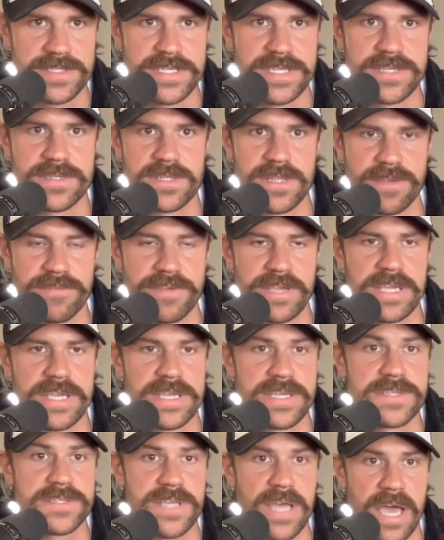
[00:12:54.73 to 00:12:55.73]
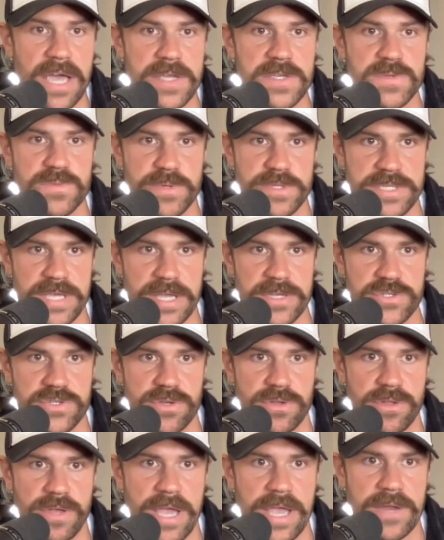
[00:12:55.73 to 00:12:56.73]
He is living his highest
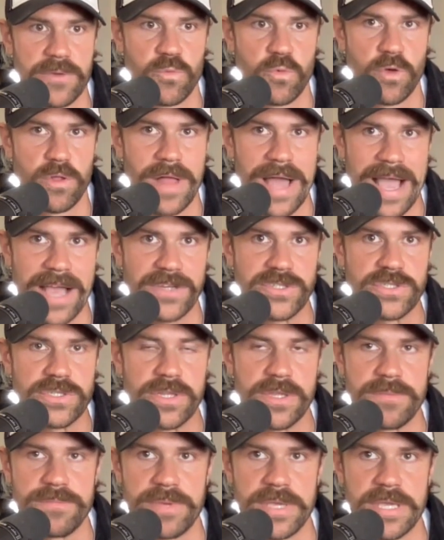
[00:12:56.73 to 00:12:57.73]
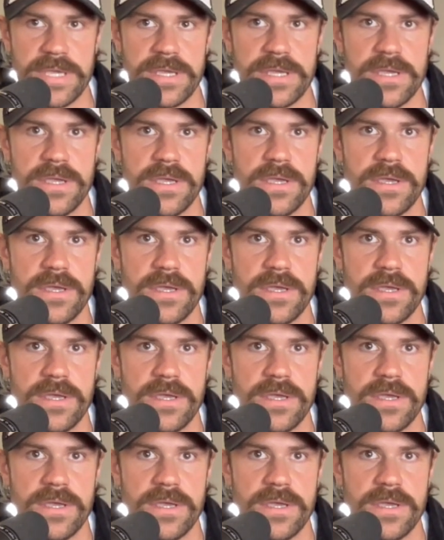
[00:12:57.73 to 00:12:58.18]
potential and will actually be